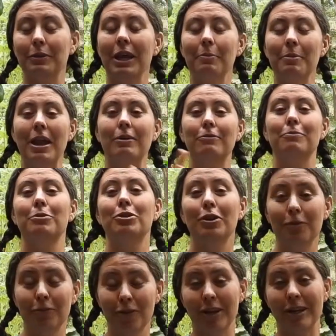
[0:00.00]
we come at it from
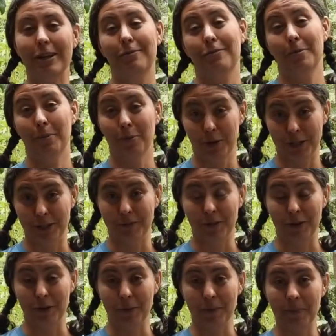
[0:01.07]
two very different points of
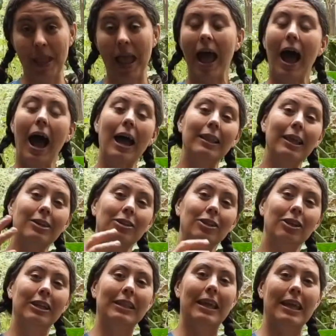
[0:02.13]
view. I like to
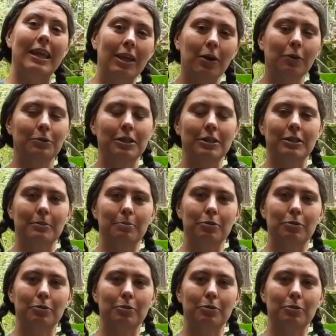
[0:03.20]
look at the ecosystem